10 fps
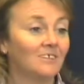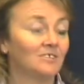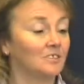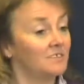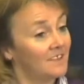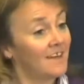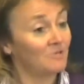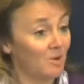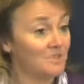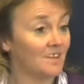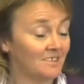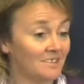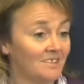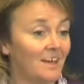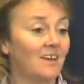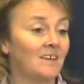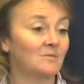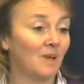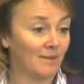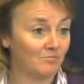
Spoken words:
so the data I presented today is we had